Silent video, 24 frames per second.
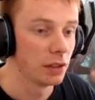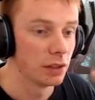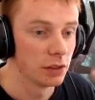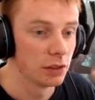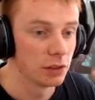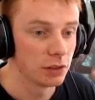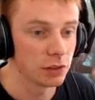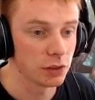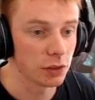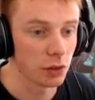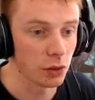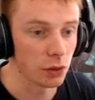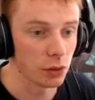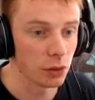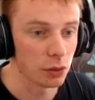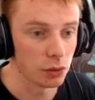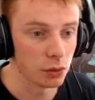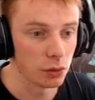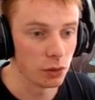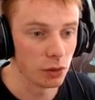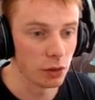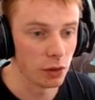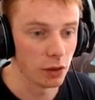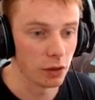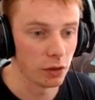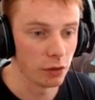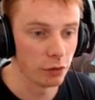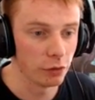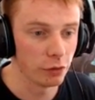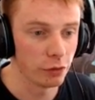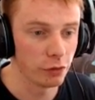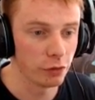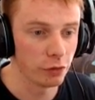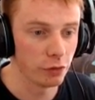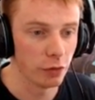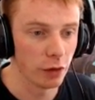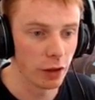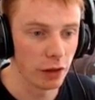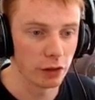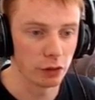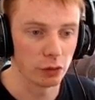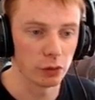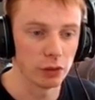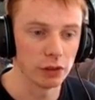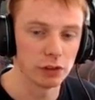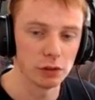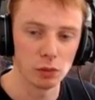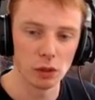So, and the
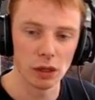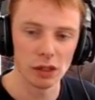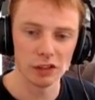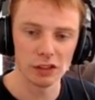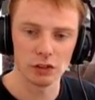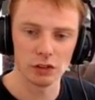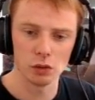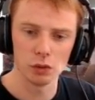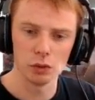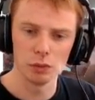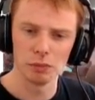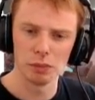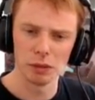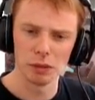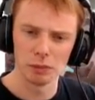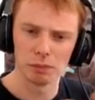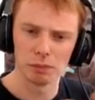reason why it's doing big